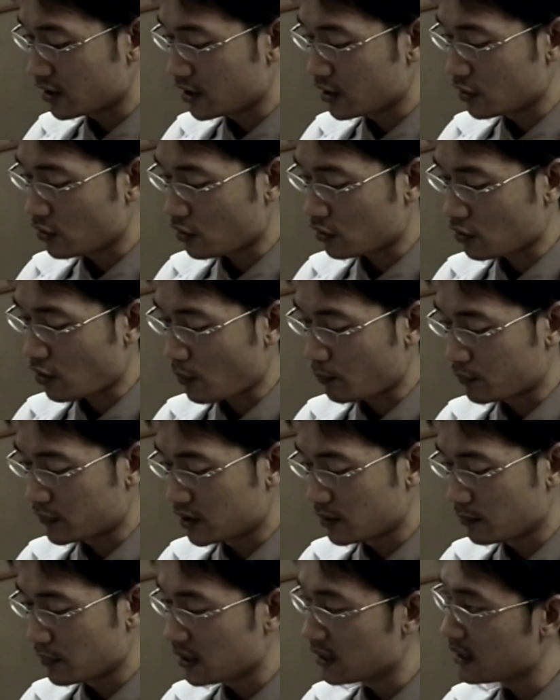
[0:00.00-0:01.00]
not
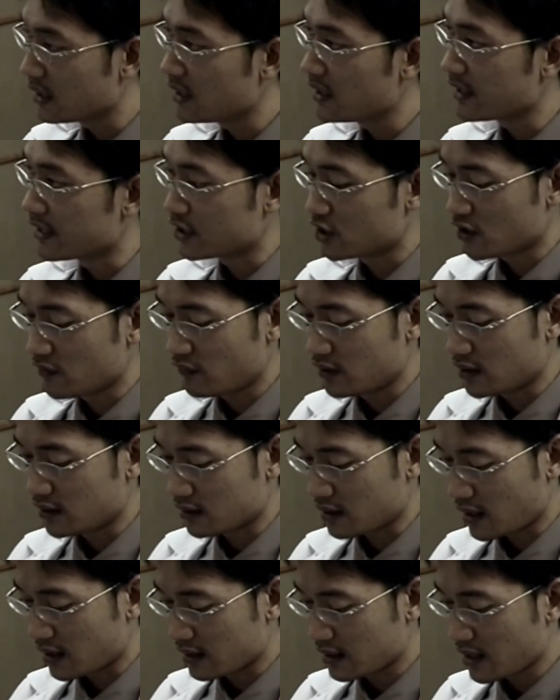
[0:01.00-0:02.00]
optimally achieving the
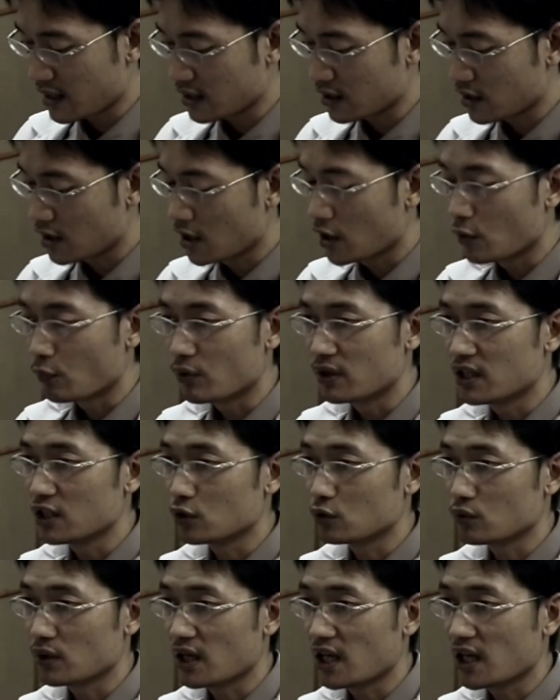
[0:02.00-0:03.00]
target. We need
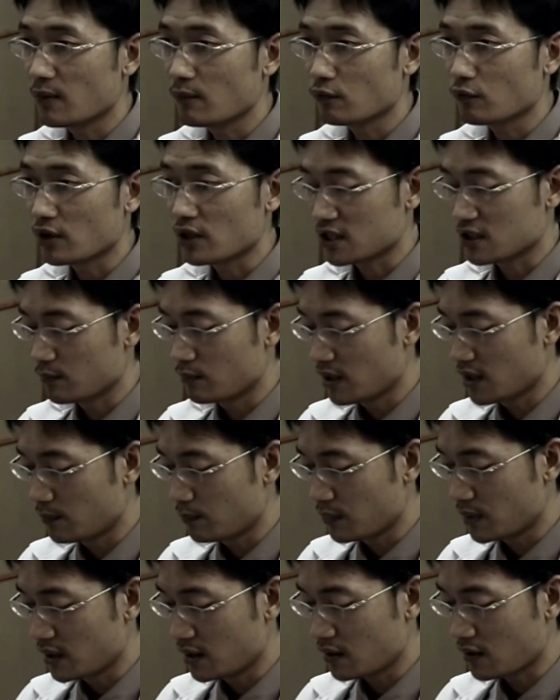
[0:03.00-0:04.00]
to aim for his
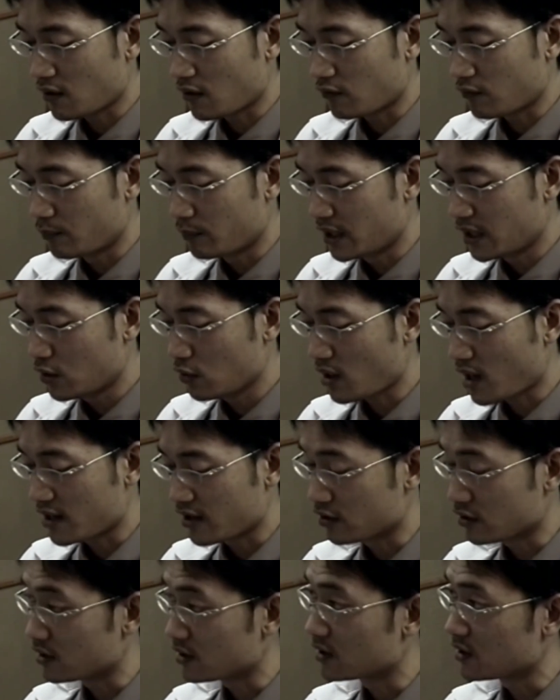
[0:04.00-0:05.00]
BP of below
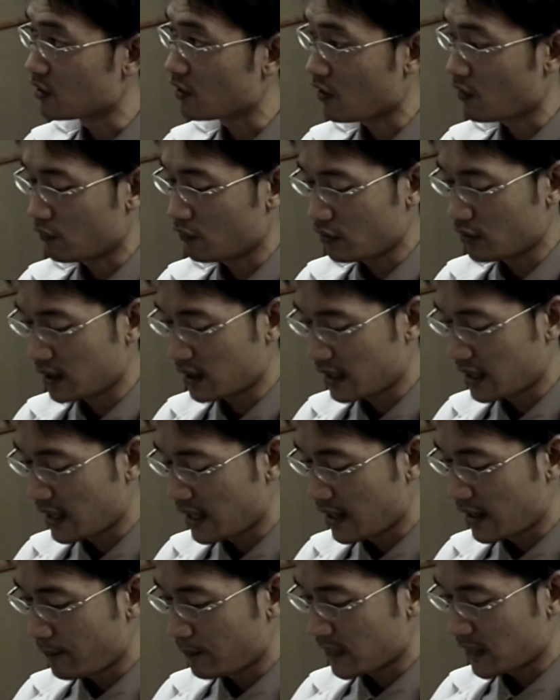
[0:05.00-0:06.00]
130 over
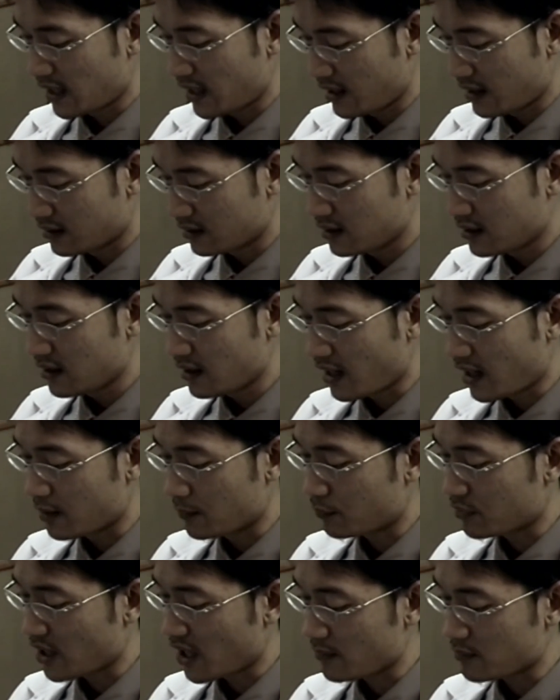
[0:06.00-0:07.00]
80, and
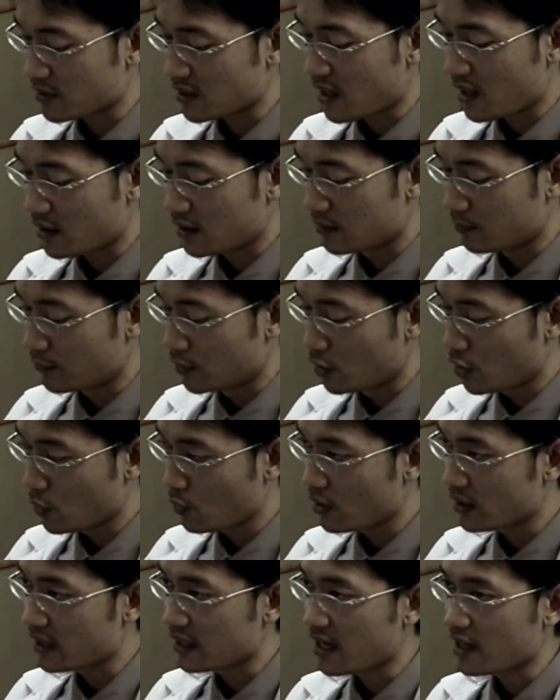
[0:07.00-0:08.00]
perhaps lower
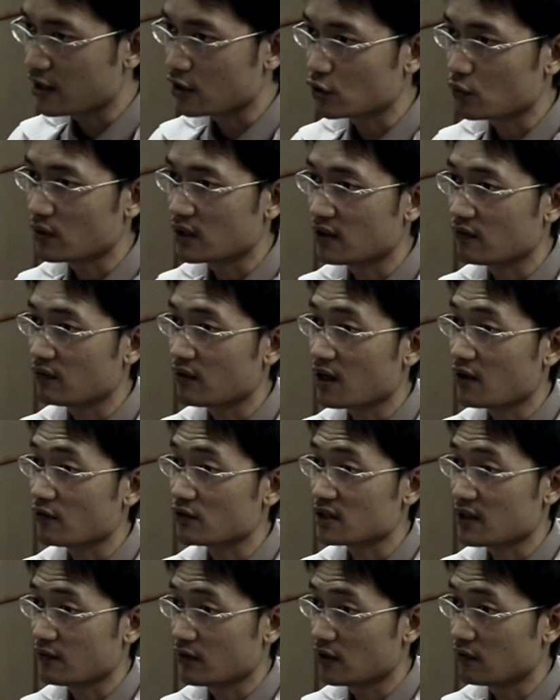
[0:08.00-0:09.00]
than 125 or
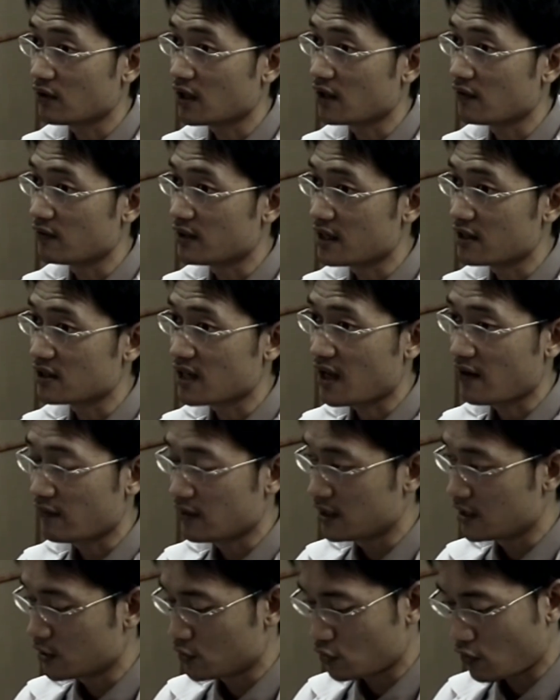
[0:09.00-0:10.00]
75 if there is
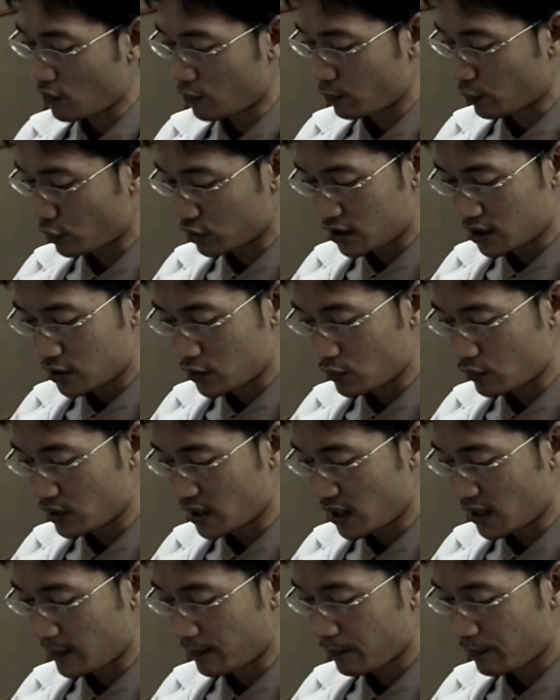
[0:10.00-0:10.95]
evidence of proteinuria.